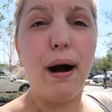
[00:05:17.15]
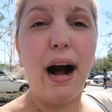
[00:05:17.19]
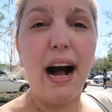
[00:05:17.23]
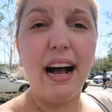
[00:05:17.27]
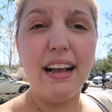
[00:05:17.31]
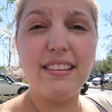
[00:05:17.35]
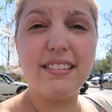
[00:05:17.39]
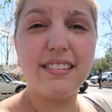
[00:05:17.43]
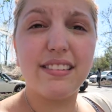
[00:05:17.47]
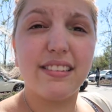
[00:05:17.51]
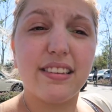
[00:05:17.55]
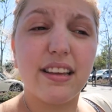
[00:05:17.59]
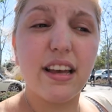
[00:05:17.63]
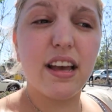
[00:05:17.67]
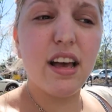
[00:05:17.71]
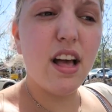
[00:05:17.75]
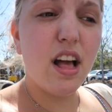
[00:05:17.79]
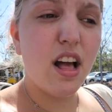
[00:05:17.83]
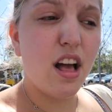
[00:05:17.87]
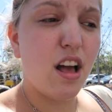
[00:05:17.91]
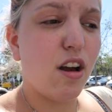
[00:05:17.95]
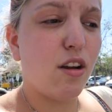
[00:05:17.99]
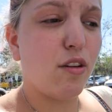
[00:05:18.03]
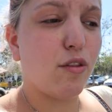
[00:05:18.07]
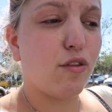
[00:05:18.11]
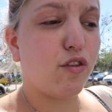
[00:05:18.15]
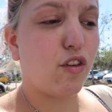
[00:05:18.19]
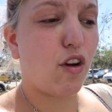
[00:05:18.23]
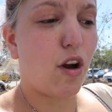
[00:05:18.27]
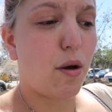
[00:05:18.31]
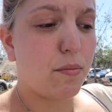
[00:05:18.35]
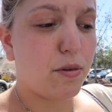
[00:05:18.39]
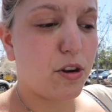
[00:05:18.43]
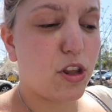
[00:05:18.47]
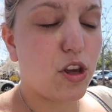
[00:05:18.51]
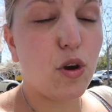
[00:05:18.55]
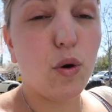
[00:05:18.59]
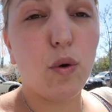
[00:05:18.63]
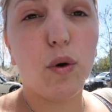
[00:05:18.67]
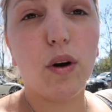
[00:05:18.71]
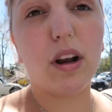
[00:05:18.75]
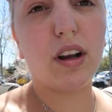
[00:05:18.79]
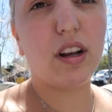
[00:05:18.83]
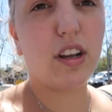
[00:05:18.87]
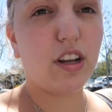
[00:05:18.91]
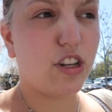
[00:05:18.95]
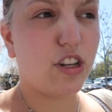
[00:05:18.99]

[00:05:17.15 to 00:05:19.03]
bus from New York